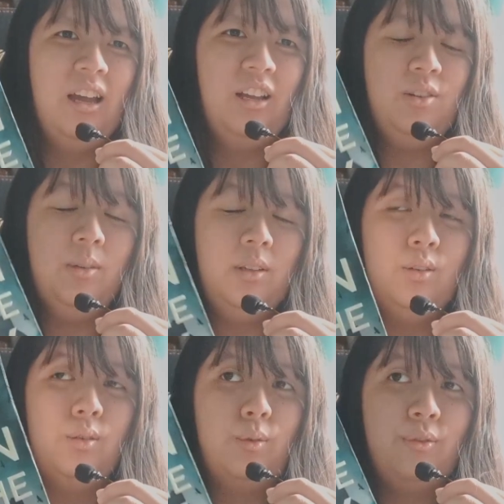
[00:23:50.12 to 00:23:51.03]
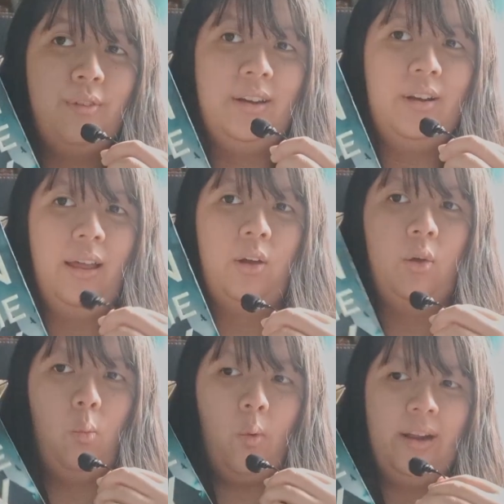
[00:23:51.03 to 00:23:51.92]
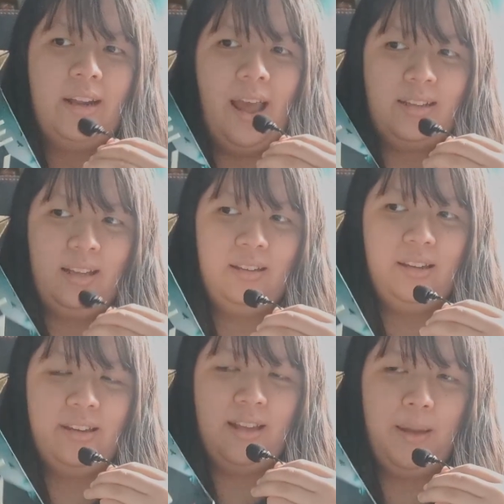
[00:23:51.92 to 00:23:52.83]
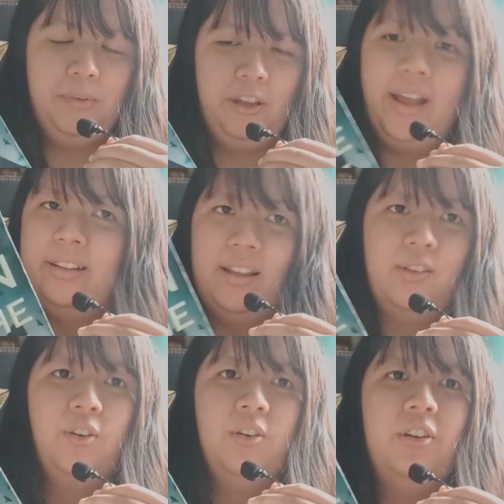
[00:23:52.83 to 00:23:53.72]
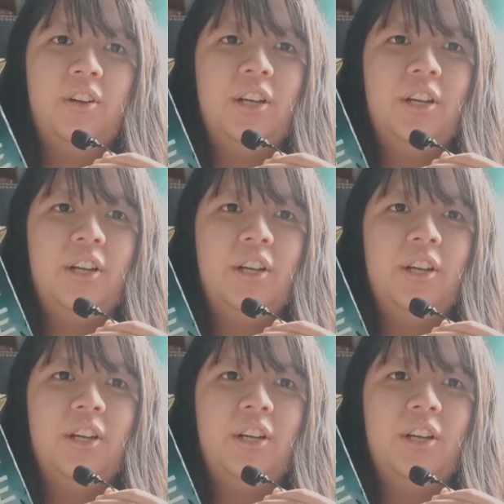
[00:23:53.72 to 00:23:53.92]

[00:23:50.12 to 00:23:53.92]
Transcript: I just wanted to find out like what exactly is happening, and that's all.